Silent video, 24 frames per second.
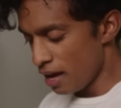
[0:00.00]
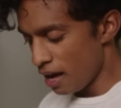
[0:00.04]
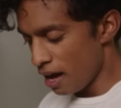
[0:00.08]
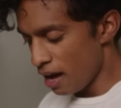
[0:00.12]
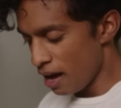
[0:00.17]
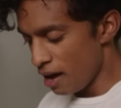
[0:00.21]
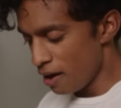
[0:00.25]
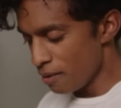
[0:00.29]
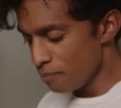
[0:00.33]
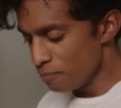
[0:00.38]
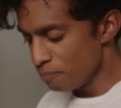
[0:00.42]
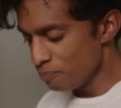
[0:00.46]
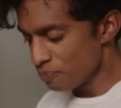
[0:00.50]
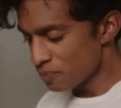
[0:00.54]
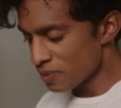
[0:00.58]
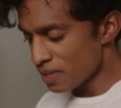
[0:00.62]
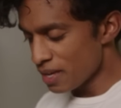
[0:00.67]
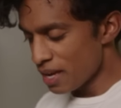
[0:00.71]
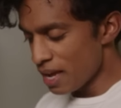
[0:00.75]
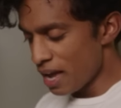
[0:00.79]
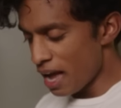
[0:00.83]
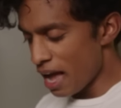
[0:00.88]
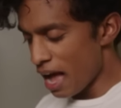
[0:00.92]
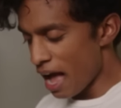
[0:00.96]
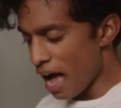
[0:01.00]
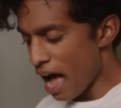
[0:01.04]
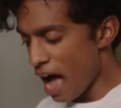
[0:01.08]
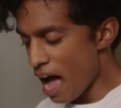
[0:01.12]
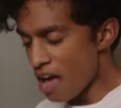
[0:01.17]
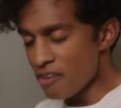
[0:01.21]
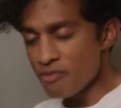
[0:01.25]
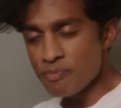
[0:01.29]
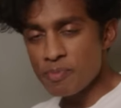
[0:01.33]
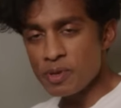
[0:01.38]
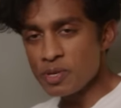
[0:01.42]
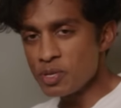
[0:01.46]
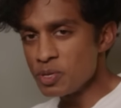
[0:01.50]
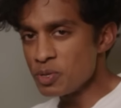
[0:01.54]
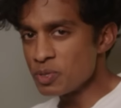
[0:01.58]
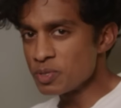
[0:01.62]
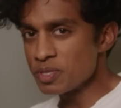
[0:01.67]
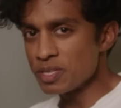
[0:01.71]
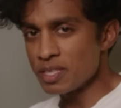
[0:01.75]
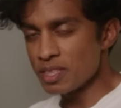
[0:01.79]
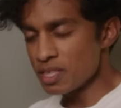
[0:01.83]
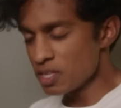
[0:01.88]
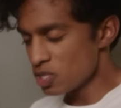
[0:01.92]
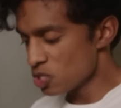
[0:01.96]
I've been
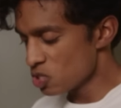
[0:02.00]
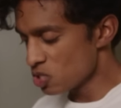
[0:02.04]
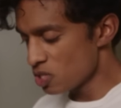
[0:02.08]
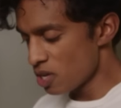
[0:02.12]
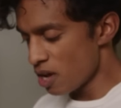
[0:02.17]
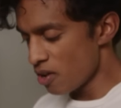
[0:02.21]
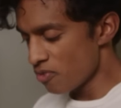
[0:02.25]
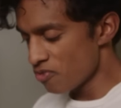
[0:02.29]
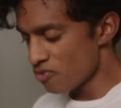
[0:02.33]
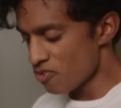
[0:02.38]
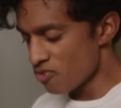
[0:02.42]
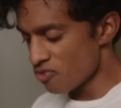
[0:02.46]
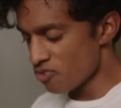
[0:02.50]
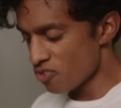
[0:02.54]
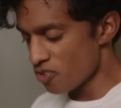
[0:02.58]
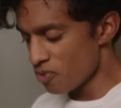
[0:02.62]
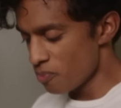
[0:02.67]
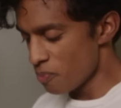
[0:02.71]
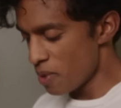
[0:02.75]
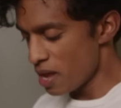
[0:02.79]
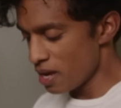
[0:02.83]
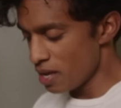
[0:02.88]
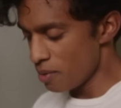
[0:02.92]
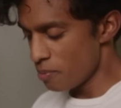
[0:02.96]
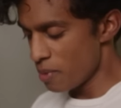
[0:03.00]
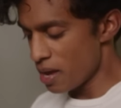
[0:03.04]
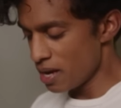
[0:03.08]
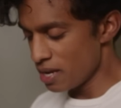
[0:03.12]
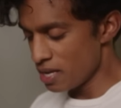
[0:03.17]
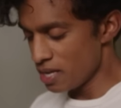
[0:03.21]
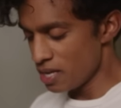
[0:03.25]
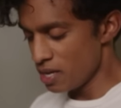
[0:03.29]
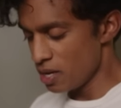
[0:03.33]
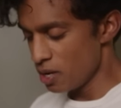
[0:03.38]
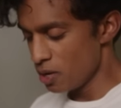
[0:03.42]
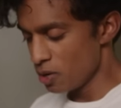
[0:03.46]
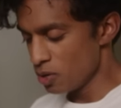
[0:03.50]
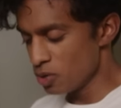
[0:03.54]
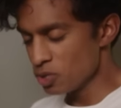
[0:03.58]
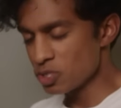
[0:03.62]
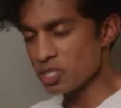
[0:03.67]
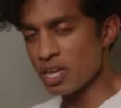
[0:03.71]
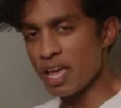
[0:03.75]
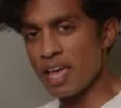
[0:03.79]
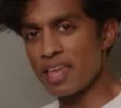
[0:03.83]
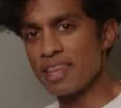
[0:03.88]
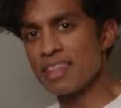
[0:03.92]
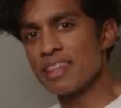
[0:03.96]
using this stuff for many, many
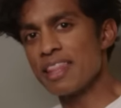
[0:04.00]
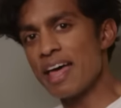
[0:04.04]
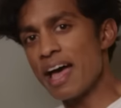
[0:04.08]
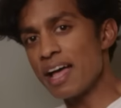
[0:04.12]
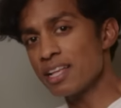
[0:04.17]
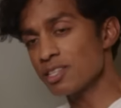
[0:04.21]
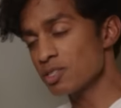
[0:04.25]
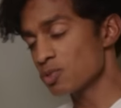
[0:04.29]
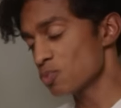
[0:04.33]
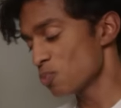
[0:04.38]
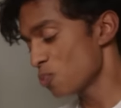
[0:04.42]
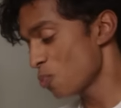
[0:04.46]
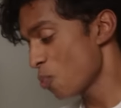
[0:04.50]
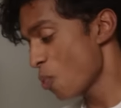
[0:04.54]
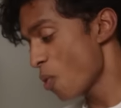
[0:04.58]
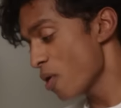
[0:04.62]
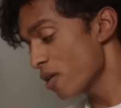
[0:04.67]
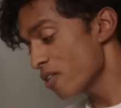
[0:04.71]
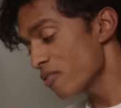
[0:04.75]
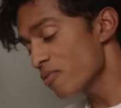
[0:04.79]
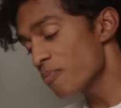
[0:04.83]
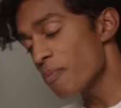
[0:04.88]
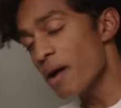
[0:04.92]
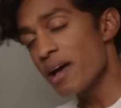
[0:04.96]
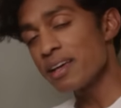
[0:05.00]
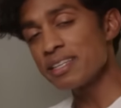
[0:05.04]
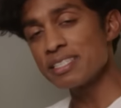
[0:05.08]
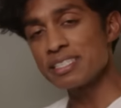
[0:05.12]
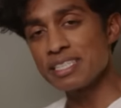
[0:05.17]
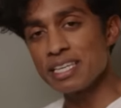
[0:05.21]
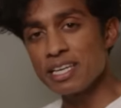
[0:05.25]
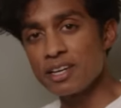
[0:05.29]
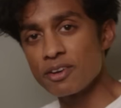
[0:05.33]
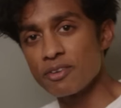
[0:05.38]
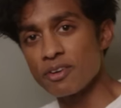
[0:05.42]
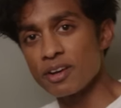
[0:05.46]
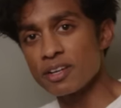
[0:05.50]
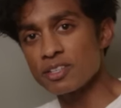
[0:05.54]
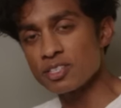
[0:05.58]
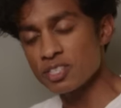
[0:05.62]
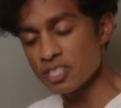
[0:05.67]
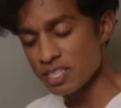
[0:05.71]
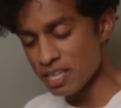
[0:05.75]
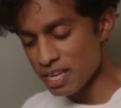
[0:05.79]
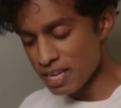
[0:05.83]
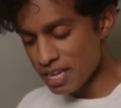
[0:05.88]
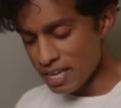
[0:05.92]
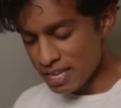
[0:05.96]
years, and that's one of my
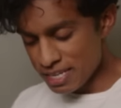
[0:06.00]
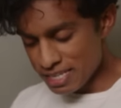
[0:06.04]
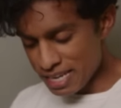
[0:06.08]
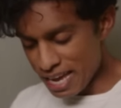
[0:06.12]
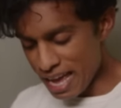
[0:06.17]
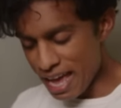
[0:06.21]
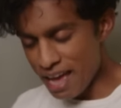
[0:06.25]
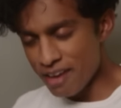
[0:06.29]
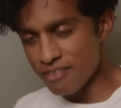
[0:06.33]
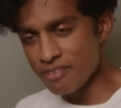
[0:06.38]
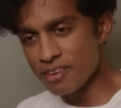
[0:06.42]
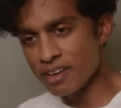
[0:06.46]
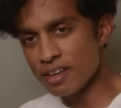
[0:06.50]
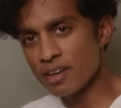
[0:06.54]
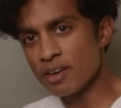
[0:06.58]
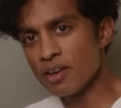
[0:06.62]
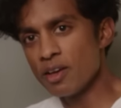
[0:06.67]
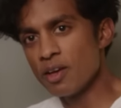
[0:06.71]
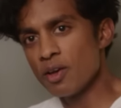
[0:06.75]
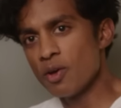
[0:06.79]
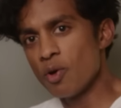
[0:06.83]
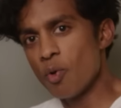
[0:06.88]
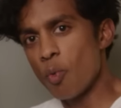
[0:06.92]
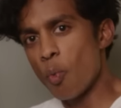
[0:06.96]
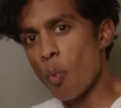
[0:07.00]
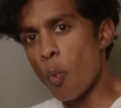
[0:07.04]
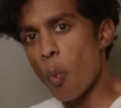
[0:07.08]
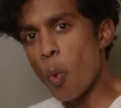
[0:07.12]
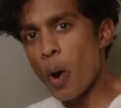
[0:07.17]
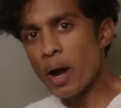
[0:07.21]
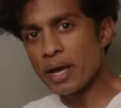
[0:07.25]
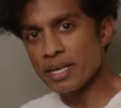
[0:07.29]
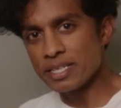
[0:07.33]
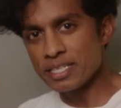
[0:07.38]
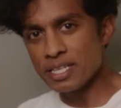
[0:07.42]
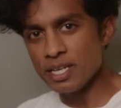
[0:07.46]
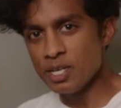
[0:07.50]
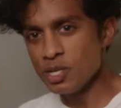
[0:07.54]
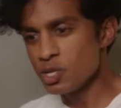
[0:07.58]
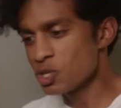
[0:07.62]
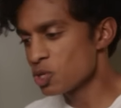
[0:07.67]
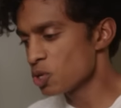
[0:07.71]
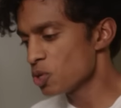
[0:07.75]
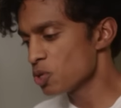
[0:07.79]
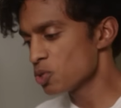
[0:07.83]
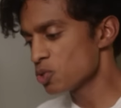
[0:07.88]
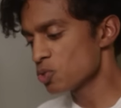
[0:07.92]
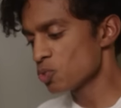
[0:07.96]
secrets to having white
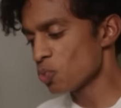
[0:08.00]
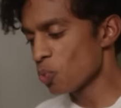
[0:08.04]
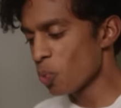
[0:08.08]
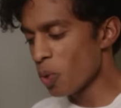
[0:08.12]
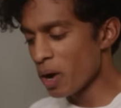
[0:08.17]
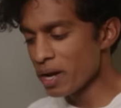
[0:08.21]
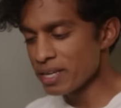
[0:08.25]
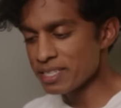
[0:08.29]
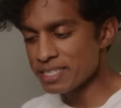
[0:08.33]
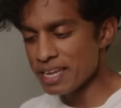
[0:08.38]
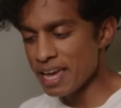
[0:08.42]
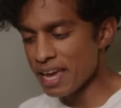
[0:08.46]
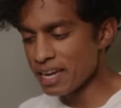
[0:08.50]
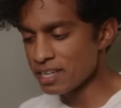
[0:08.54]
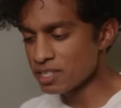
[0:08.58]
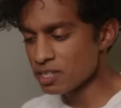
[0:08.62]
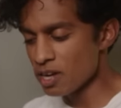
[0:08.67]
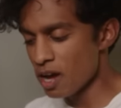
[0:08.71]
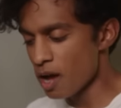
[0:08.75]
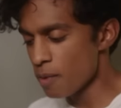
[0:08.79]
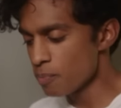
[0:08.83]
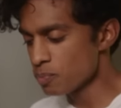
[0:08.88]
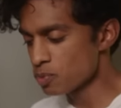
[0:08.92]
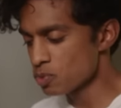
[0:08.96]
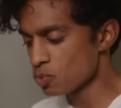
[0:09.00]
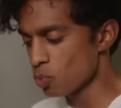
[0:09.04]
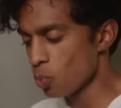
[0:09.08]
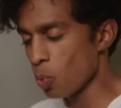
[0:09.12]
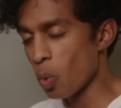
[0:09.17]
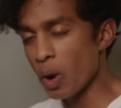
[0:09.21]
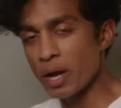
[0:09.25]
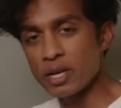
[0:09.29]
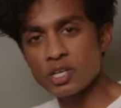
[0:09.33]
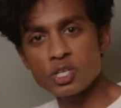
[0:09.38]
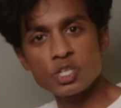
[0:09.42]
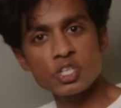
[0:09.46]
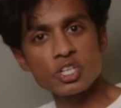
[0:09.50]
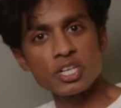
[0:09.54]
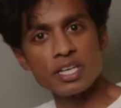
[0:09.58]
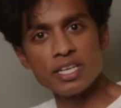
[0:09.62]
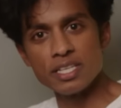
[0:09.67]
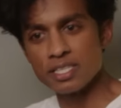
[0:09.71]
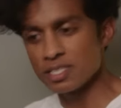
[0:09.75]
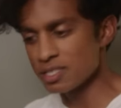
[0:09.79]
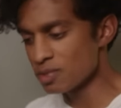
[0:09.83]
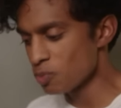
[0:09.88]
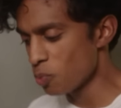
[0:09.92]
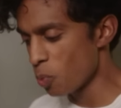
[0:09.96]
t-shirts, white tank tops, white
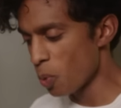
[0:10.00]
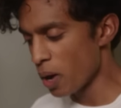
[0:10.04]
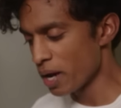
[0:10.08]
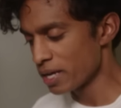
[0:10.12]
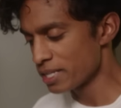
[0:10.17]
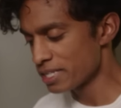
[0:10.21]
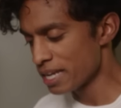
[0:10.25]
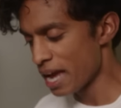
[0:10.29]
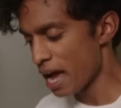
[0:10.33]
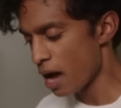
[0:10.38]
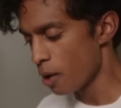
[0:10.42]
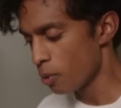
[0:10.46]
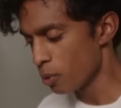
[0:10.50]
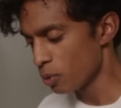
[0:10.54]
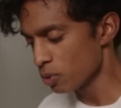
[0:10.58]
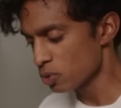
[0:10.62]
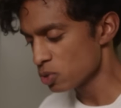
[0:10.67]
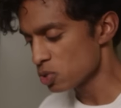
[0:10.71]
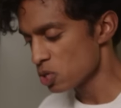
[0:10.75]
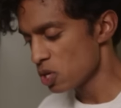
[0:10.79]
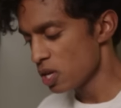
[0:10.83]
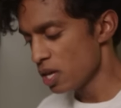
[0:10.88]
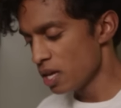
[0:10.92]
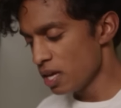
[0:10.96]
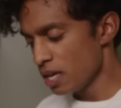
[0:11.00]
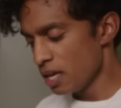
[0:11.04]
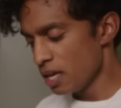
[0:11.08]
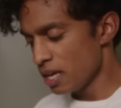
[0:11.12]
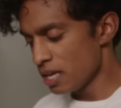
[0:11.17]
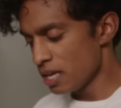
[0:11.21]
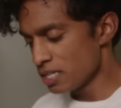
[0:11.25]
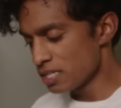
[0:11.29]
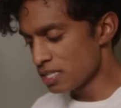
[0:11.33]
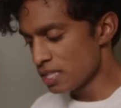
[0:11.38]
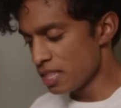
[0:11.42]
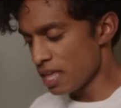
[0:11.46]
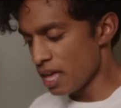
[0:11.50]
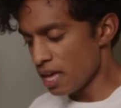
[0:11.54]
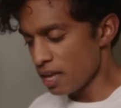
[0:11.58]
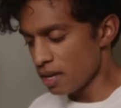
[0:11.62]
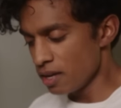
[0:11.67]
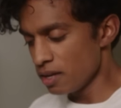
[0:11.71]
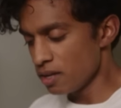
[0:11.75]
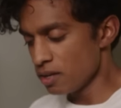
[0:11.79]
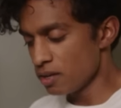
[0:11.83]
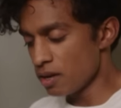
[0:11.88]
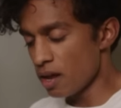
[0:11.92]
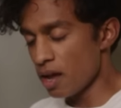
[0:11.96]
sheets, white towels, is that
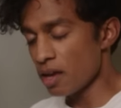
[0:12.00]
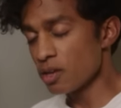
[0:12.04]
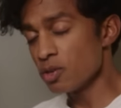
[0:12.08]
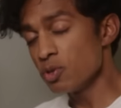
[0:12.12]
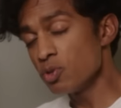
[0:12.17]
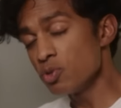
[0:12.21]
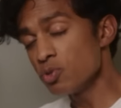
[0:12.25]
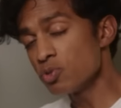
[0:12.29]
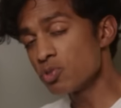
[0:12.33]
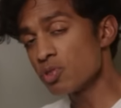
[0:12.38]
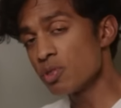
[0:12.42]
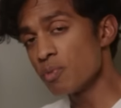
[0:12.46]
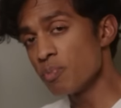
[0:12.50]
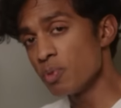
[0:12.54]
I use the